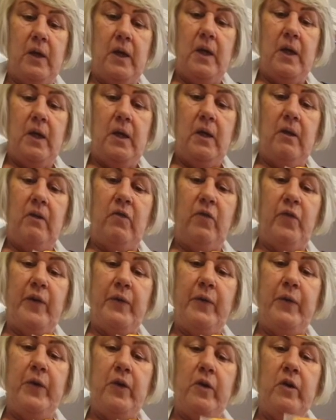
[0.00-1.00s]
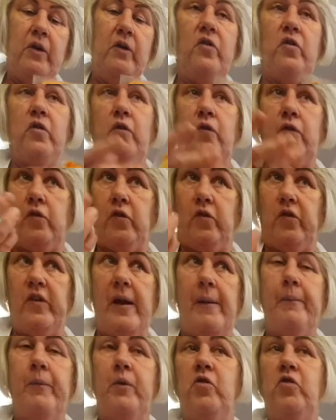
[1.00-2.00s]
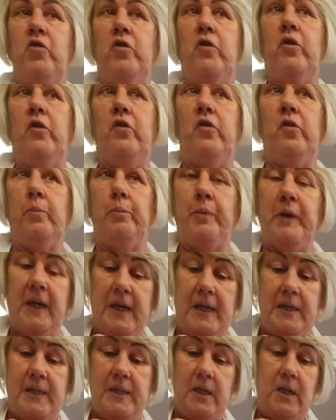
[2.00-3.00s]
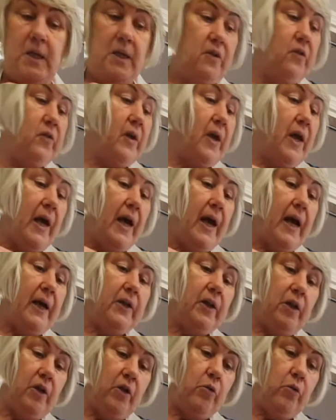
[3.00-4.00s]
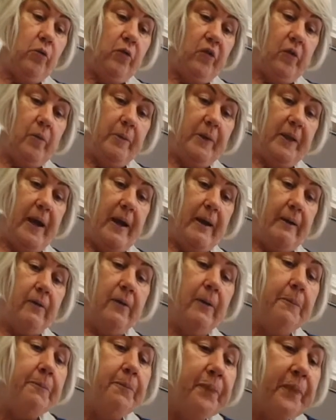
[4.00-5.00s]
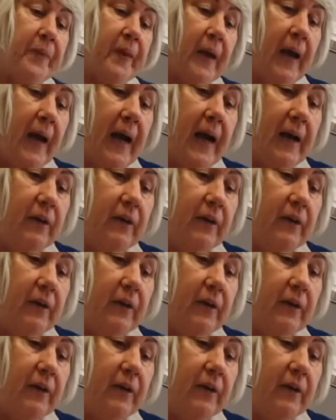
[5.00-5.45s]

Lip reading: it's very nice for sandwiches or BLTs, and I'll use some of that. And